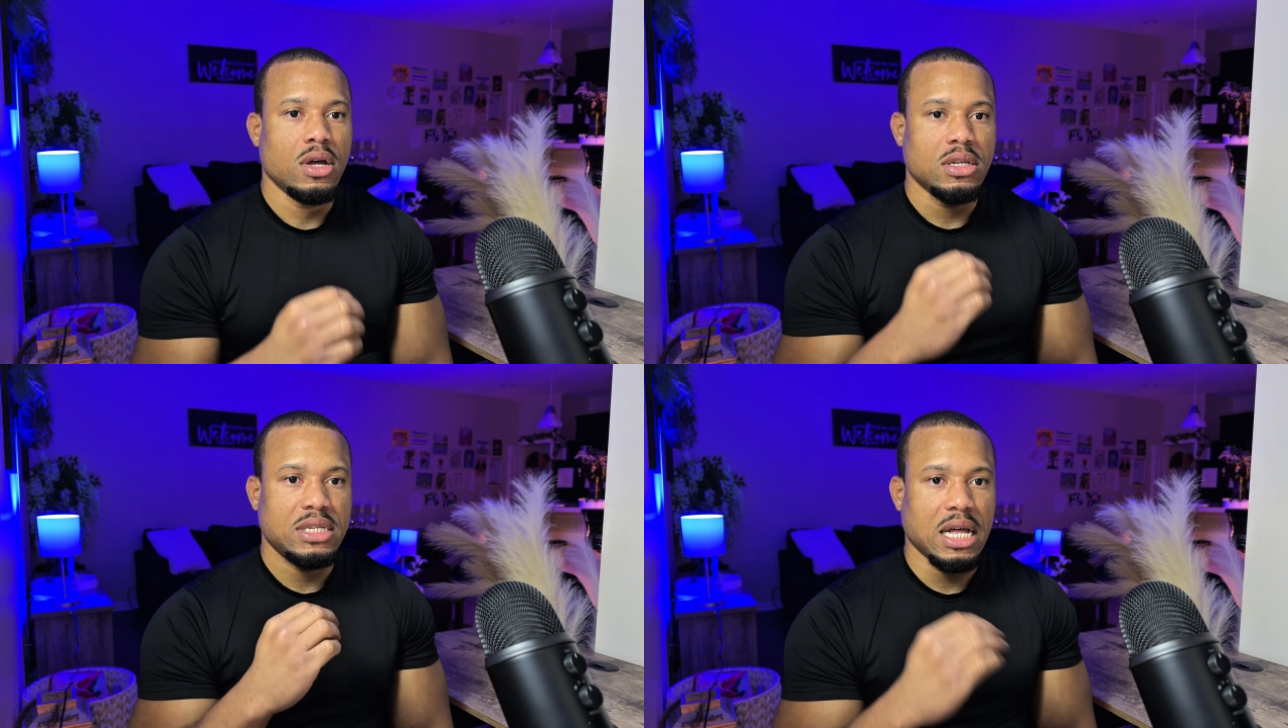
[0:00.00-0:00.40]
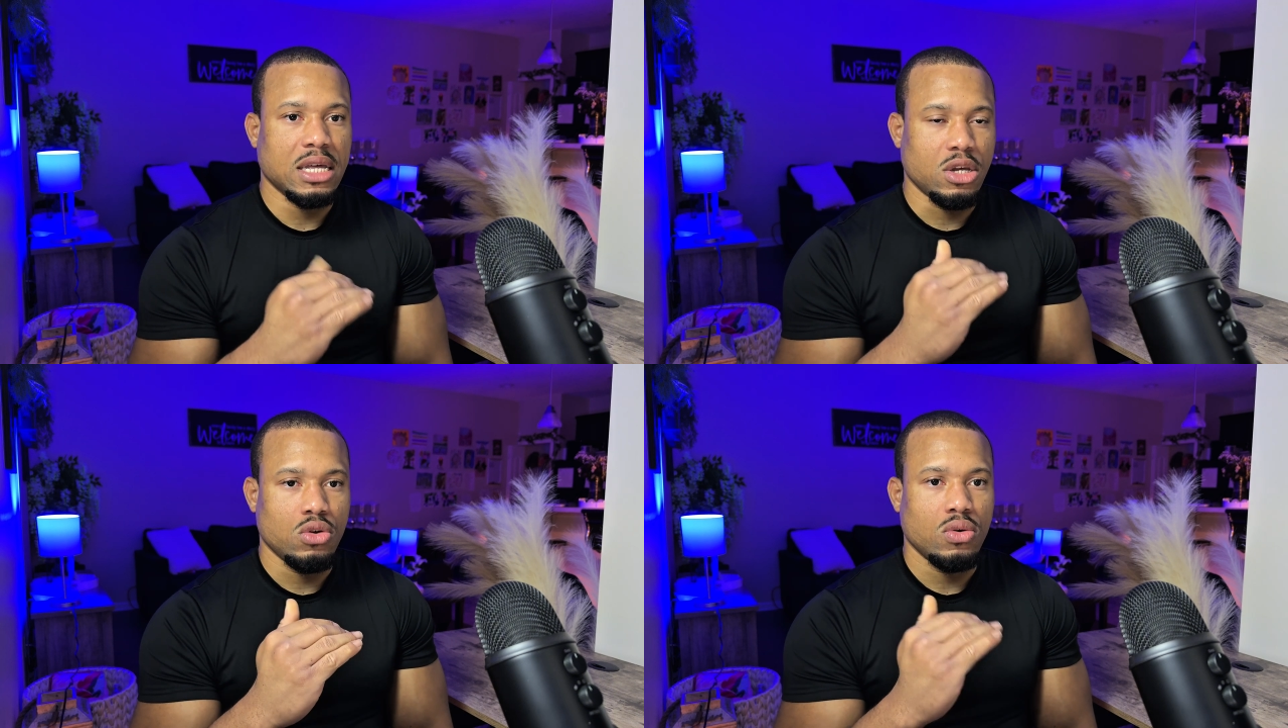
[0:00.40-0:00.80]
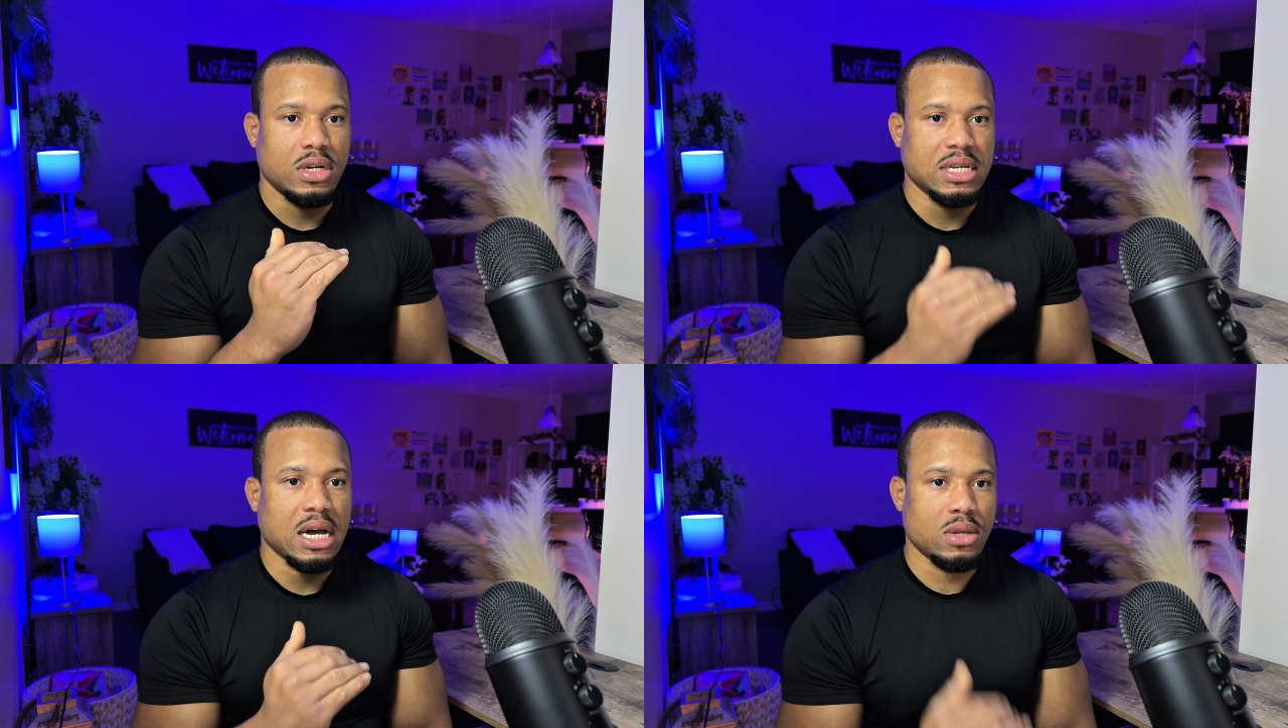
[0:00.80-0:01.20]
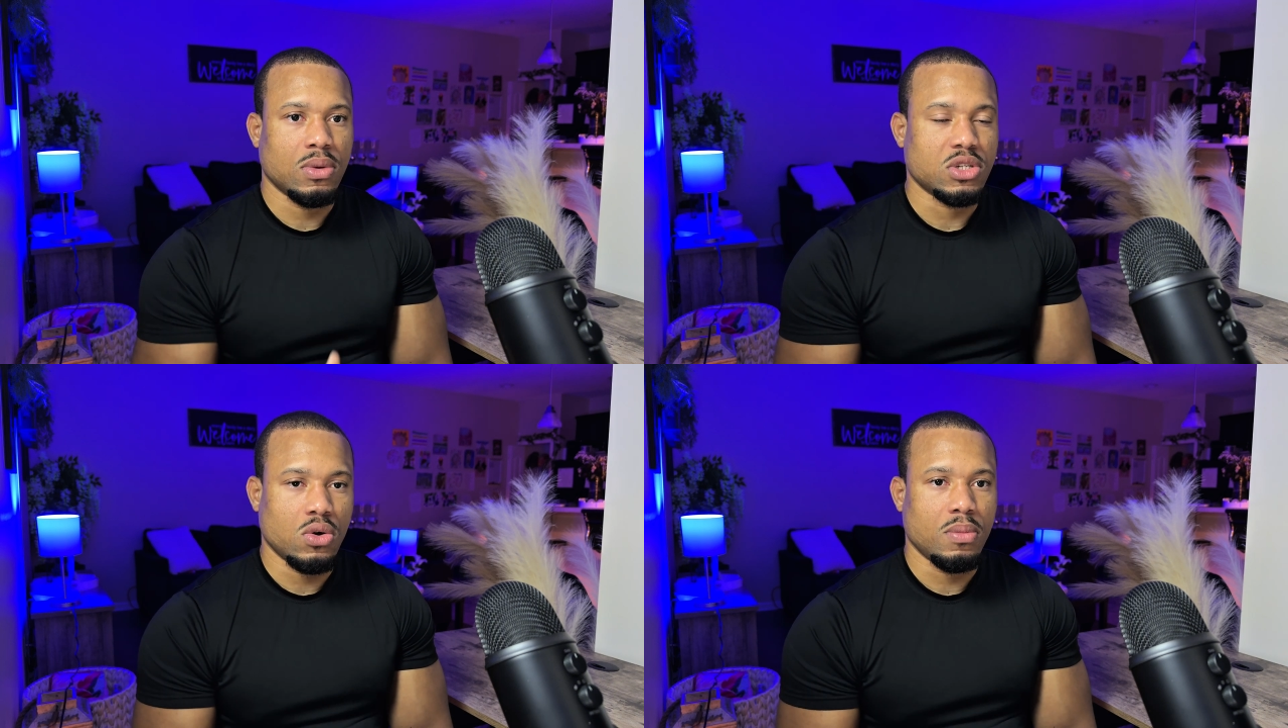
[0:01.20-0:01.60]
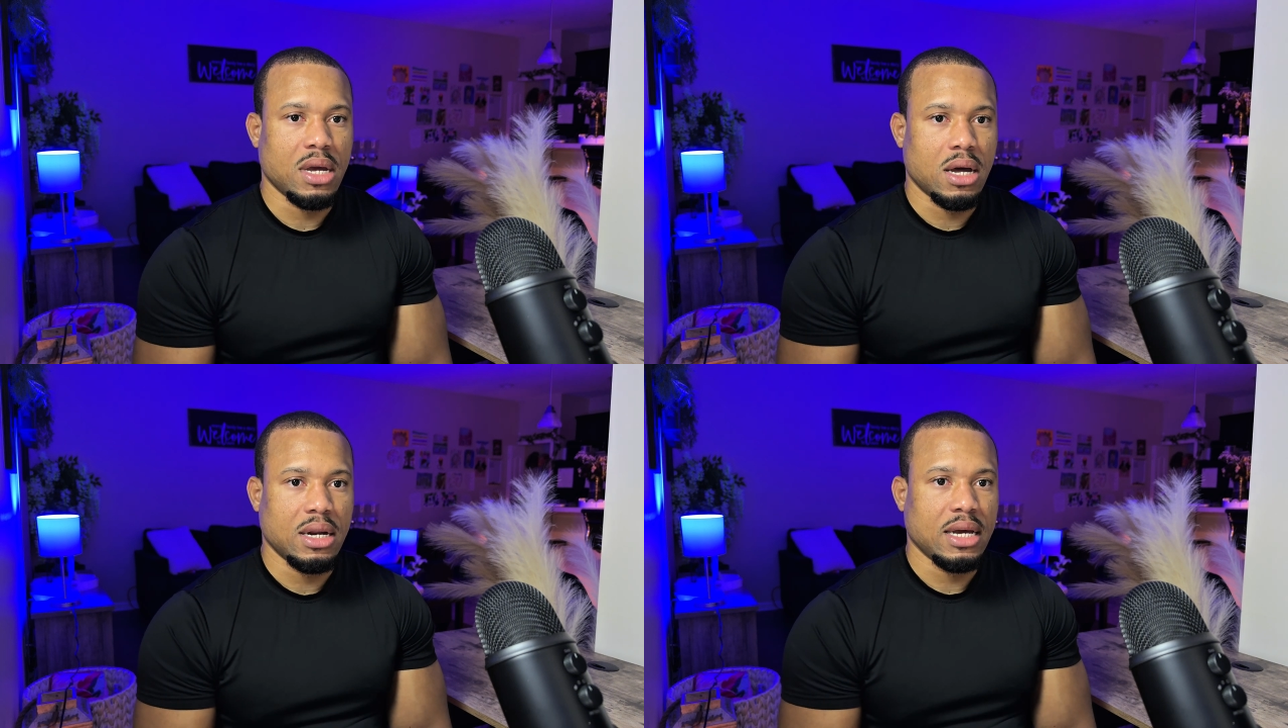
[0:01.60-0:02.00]
telling you exactly what's going to be
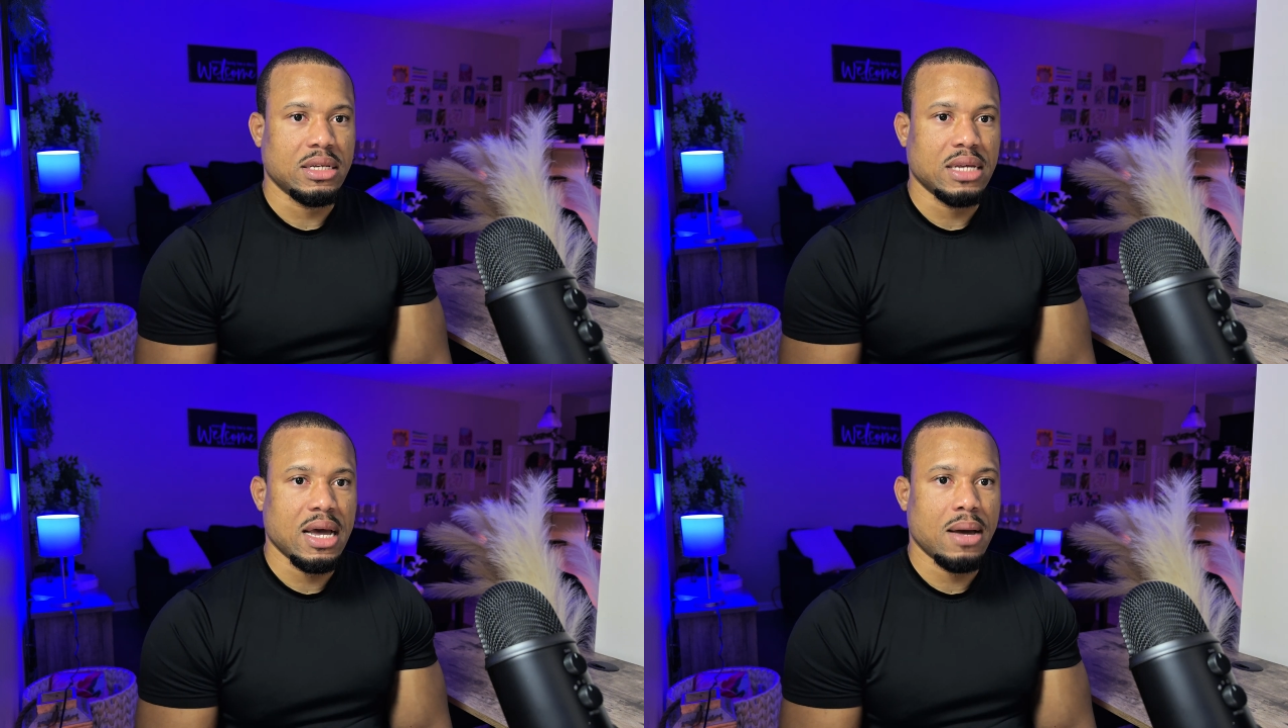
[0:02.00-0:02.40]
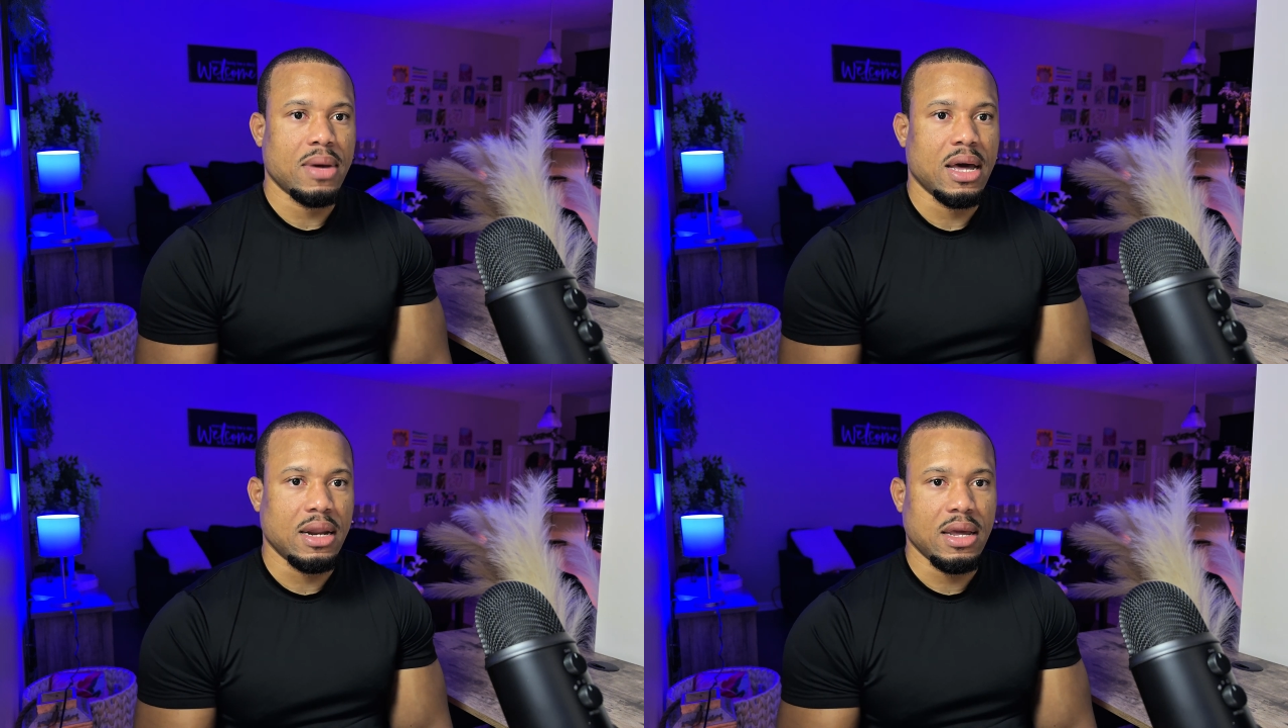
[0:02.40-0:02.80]
on the exam and